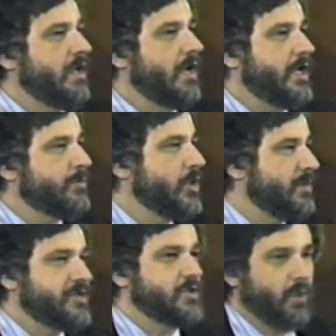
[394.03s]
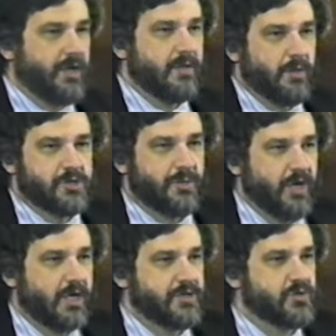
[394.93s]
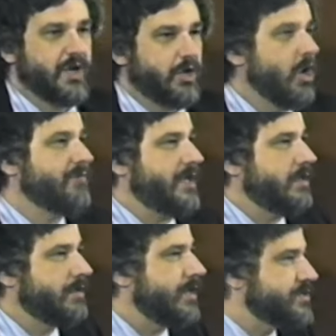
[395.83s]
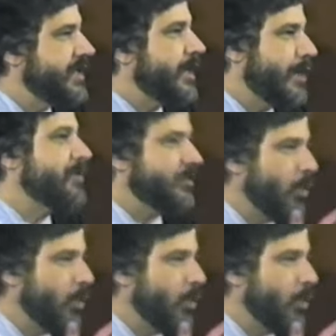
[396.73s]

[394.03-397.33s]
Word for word: uh, in pretty much the way that most Americans drink coffee. That is, they get up in the